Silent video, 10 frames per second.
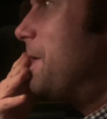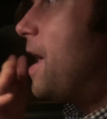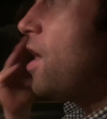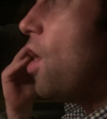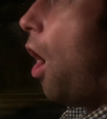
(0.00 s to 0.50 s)

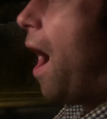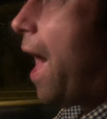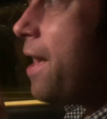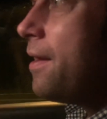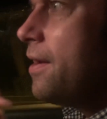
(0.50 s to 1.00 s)
And
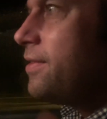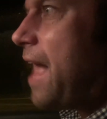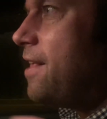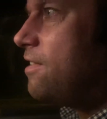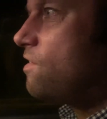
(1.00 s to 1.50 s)
I,
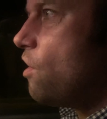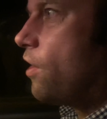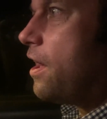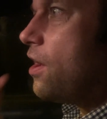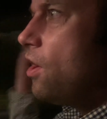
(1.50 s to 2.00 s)
Danny
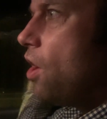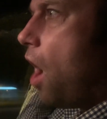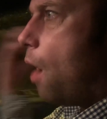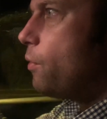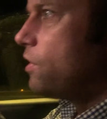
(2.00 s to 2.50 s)
Sloggett,
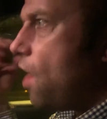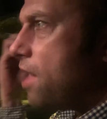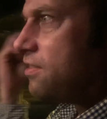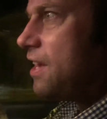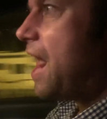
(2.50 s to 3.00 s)
I would like
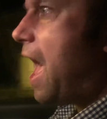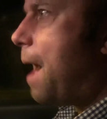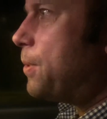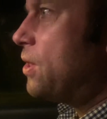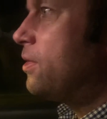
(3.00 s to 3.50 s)
to see that
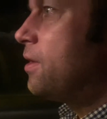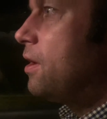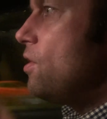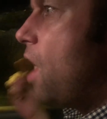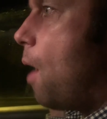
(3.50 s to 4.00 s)
happen.
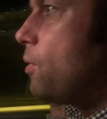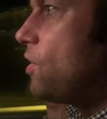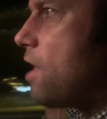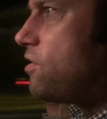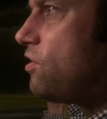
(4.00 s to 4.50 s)
I would
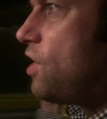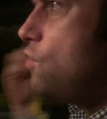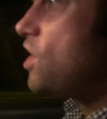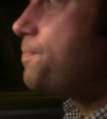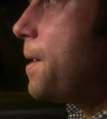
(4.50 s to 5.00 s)
like to see
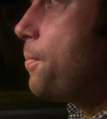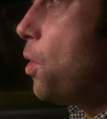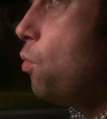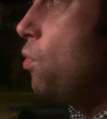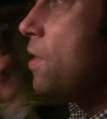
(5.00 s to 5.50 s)
rich
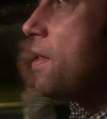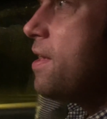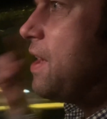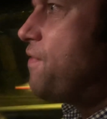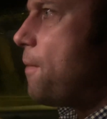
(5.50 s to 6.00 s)
people
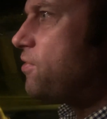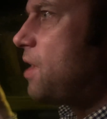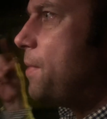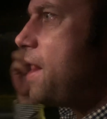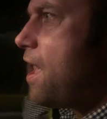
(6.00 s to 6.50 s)
give up
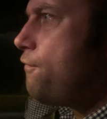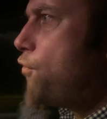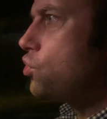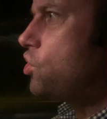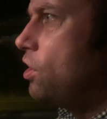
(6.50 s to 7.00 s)
some of their
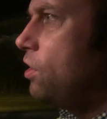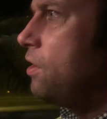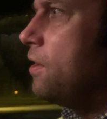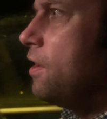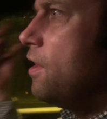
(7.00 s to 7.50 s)
fortune
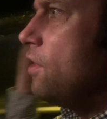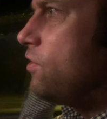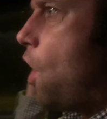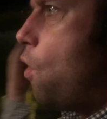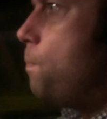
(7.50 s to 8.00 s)

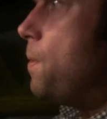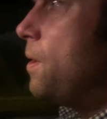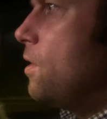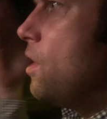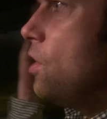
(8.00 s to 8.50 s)
to help
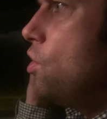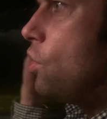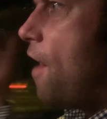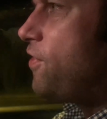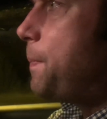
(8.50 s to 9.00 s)
look
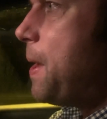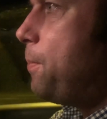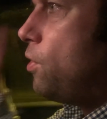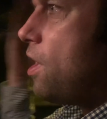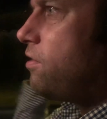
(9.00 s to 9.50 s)
after
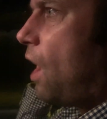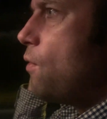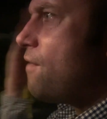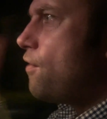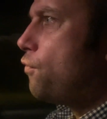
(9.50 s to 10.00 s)
people that don't
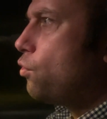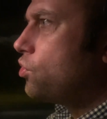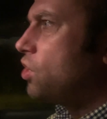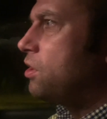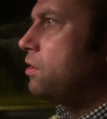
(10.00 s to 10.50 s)
have a
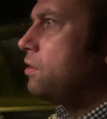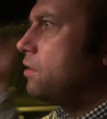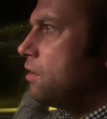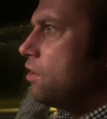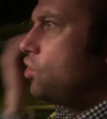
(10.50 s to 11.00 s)
fortune.
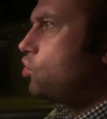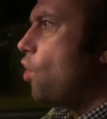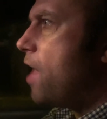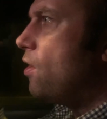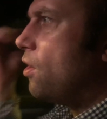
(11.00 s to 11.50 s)

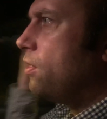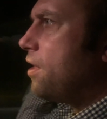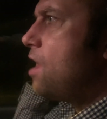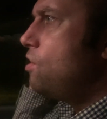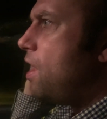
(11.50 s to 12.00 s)
Shine on,
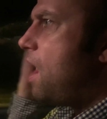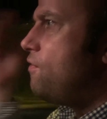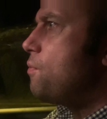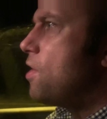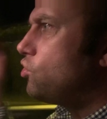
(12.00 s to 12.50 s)
and
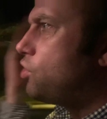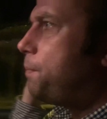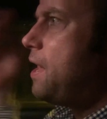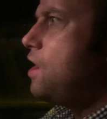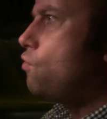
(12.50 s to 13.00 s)
everyone should
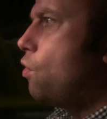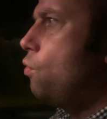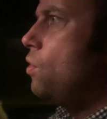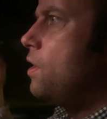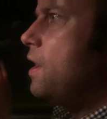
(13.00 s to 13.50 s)
be
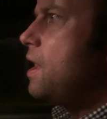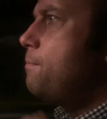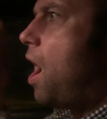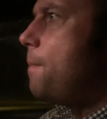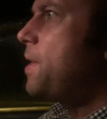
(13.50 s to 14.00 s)
equal, in
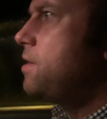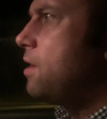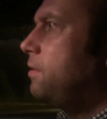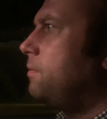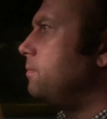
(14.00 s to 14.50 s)
my opinion.